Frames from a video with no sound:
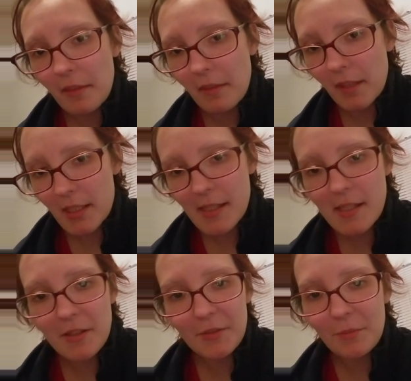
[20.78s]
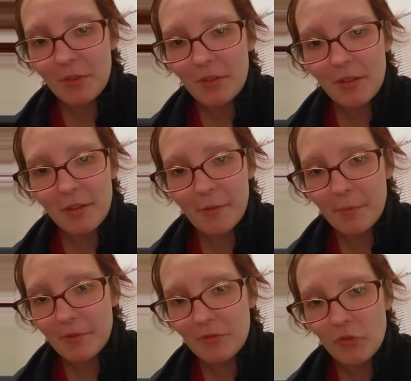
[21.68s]
this Goodwill haul
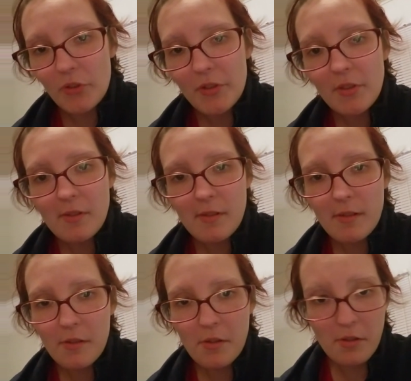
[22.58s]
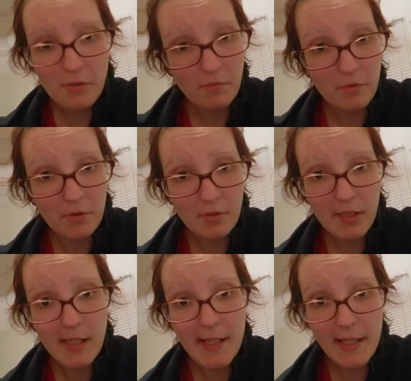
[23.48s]
was just too good
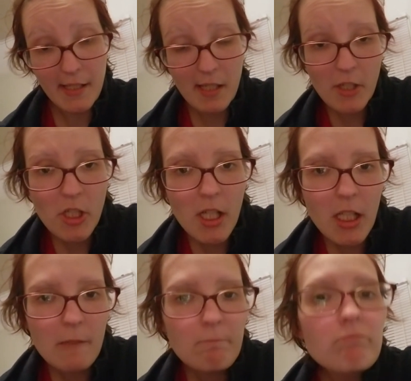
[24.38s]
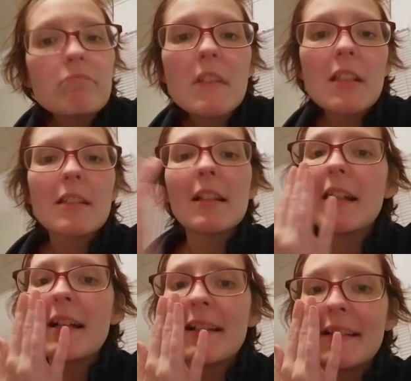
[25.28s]
not to share.
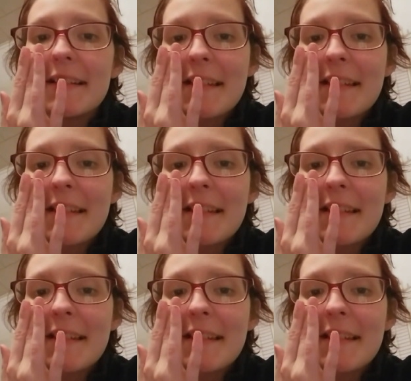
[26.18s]
Uh,